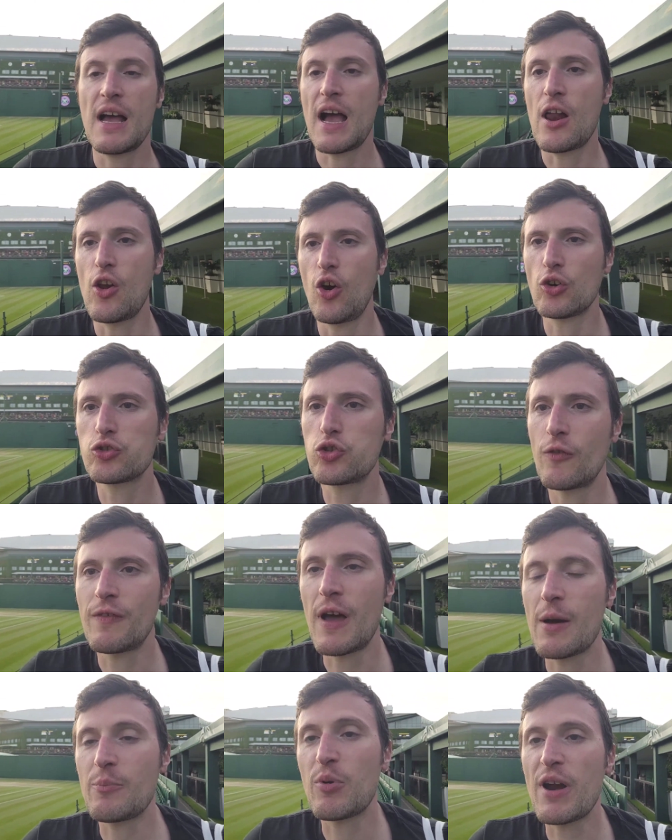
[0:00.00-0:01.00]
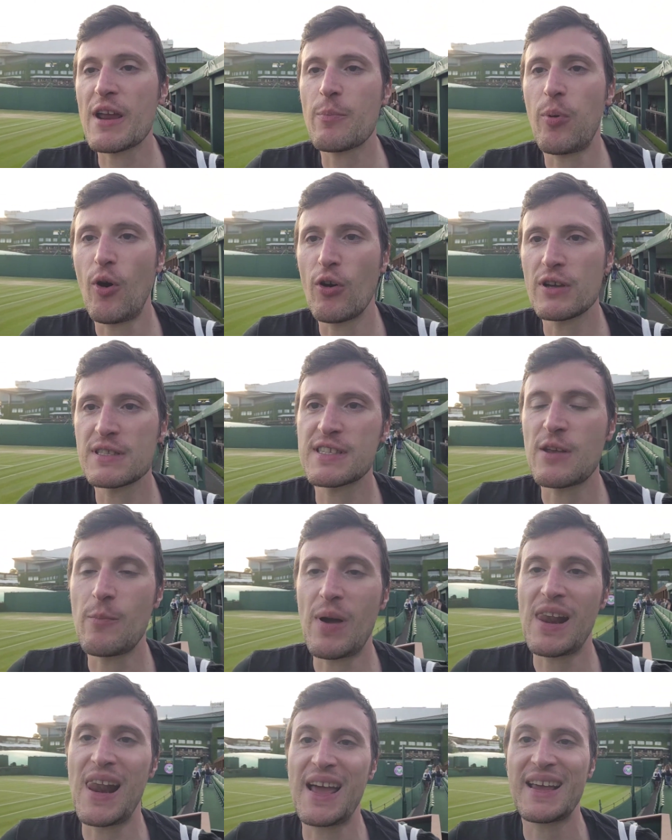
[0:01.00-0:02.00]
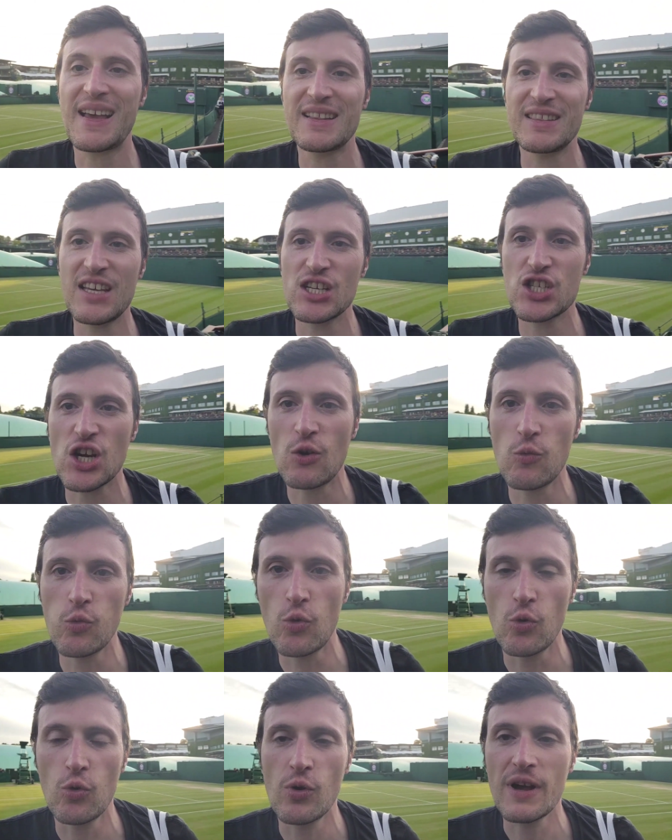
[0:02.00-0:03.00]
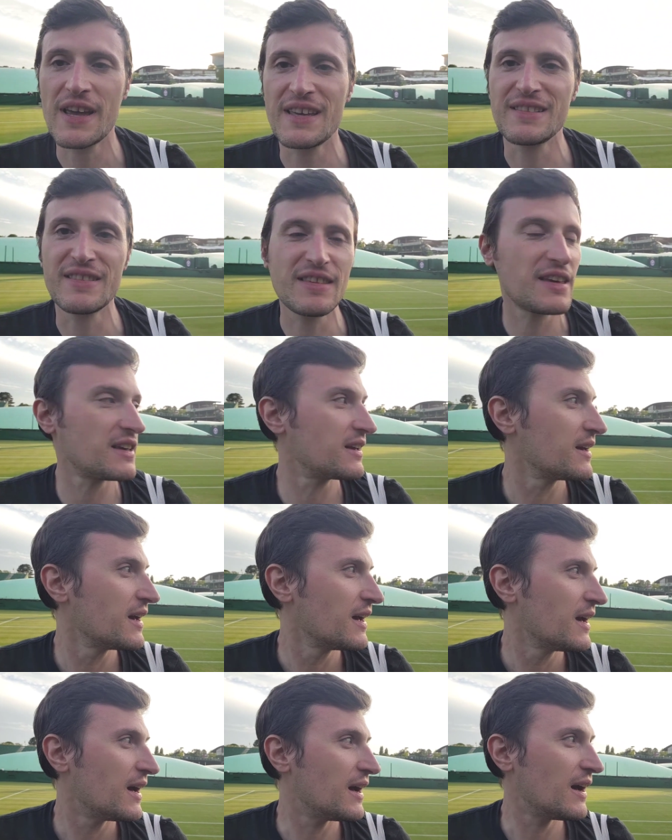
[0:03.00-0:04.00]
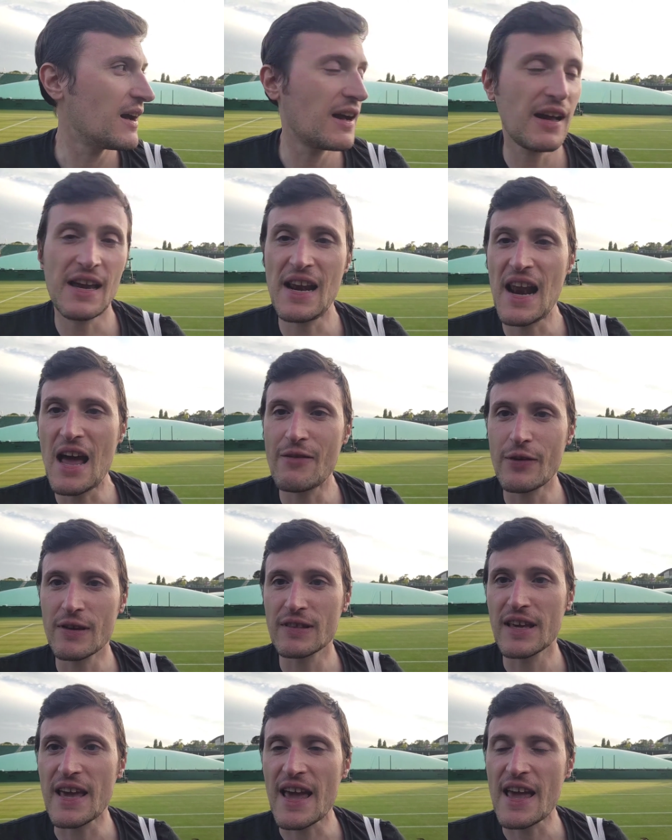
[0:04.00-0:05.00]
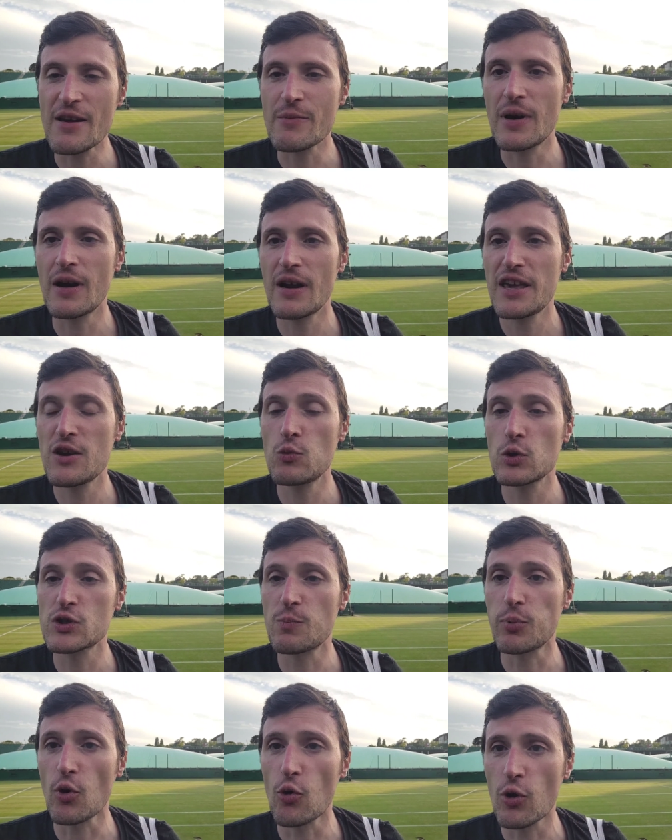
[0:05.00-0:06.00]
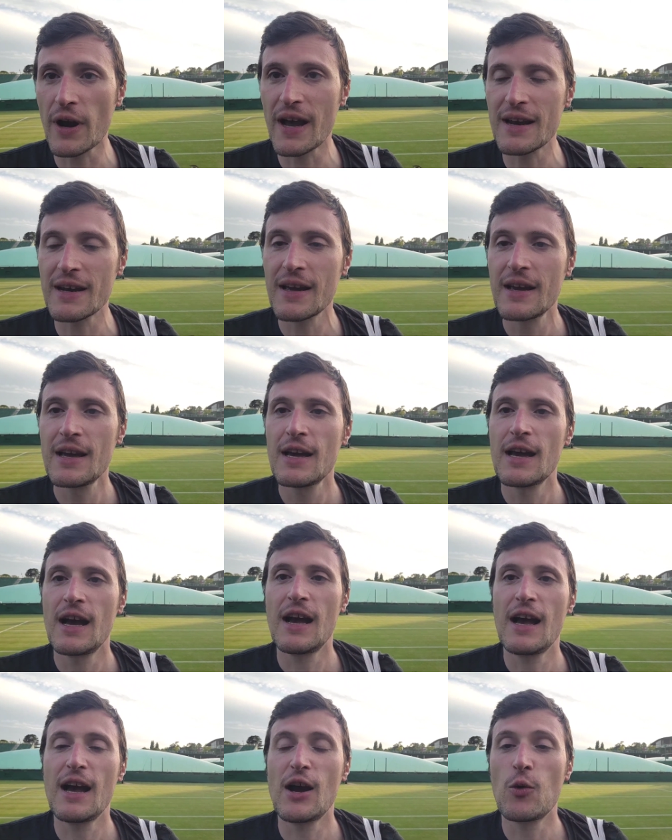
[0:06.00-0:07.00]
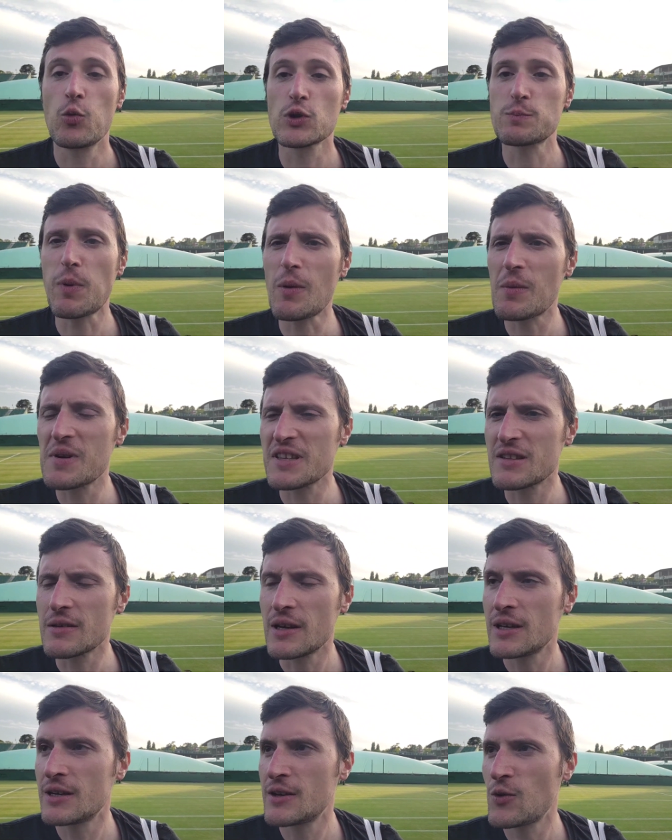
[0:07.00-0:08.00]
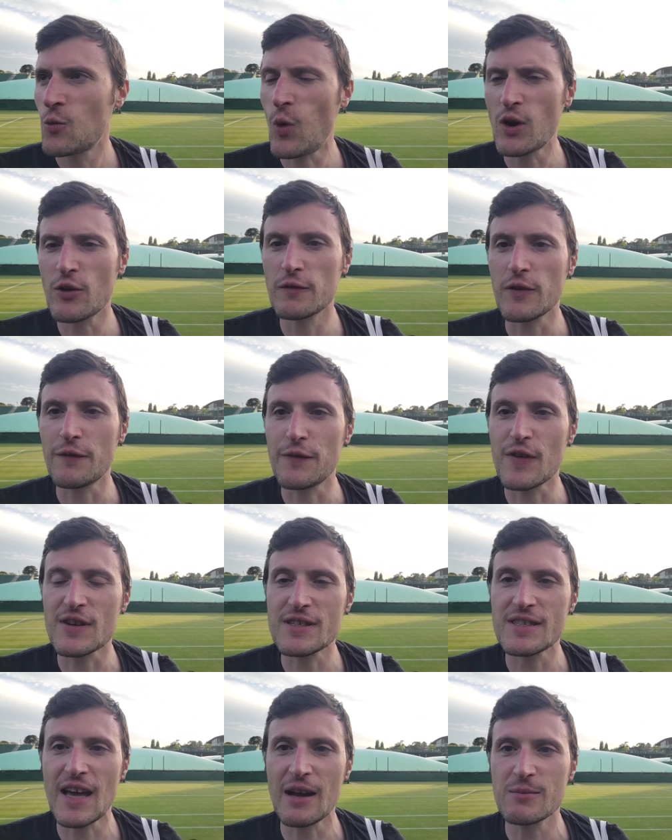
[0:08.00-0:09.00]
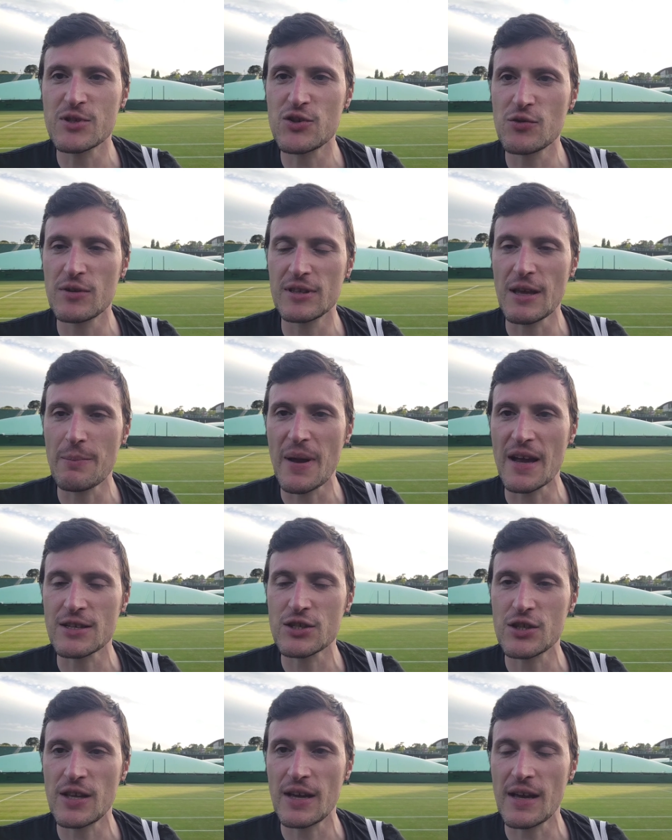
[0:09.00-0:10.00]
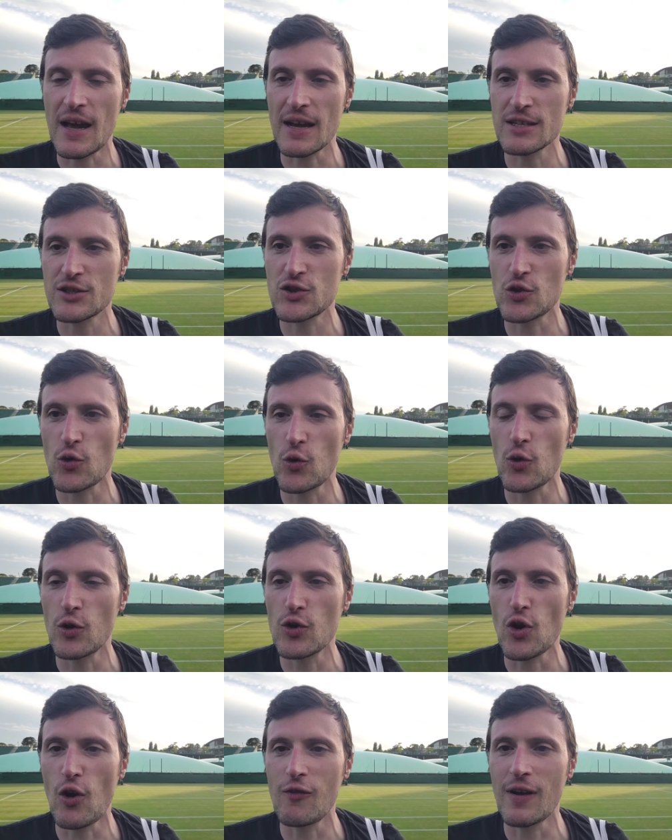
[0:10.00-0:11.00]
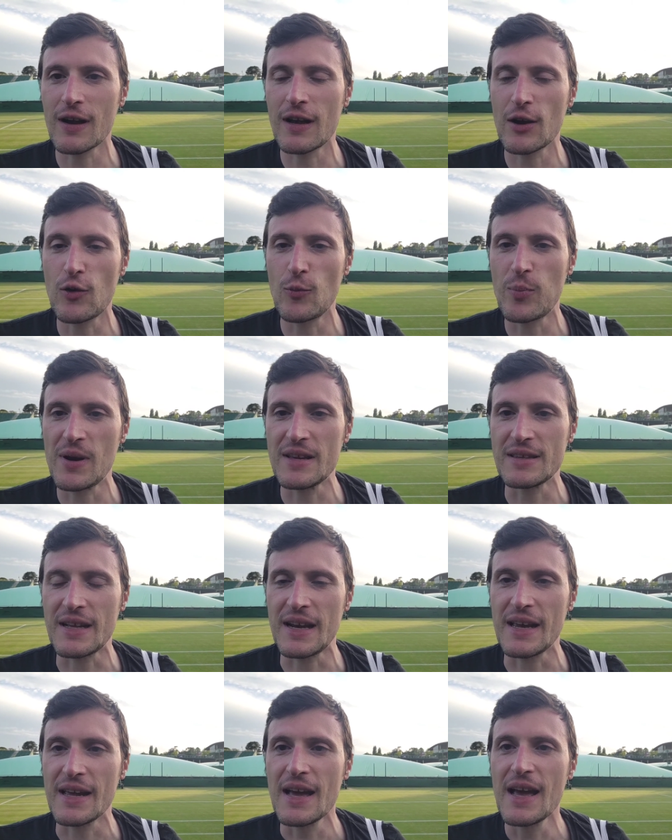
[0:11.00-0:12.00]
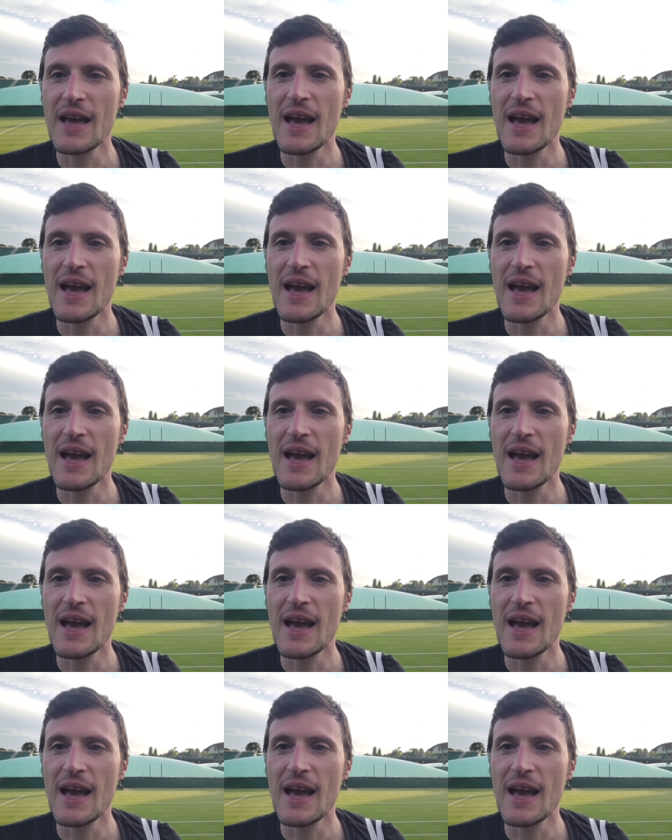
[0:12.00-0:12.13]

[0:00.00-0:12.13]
a lot of uh, break points, but like a deja vu in the 11th game, he was broken. was probably one of the first times during the match that I saw Novak completely